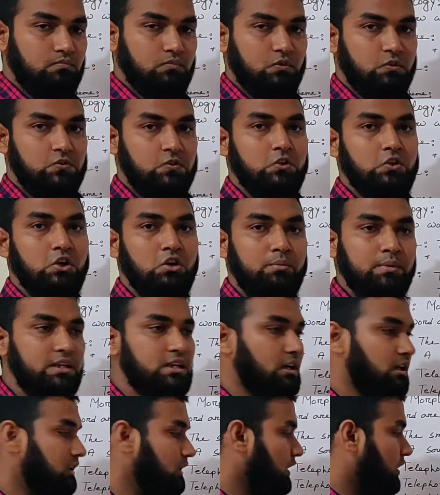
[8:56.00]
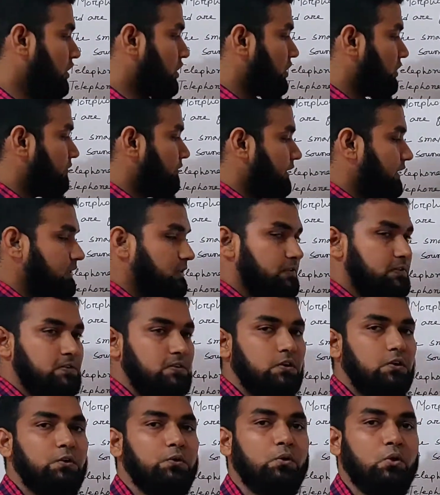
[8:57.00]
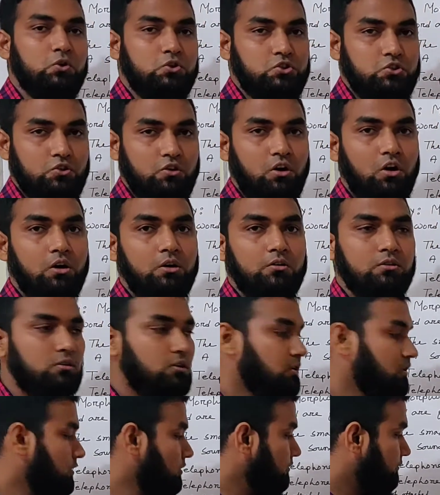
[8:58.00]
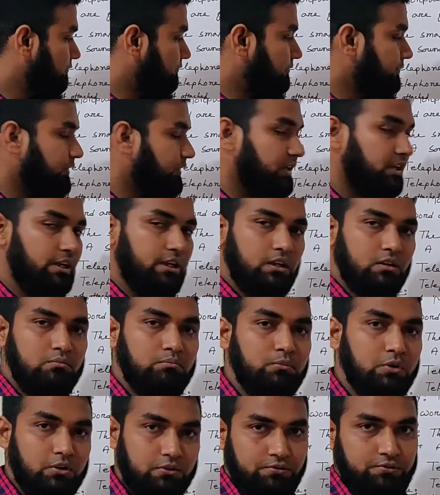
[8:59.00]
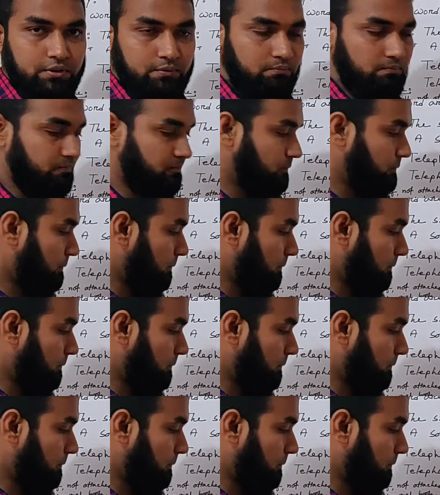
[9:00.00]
So nominal here is root or free morpheme.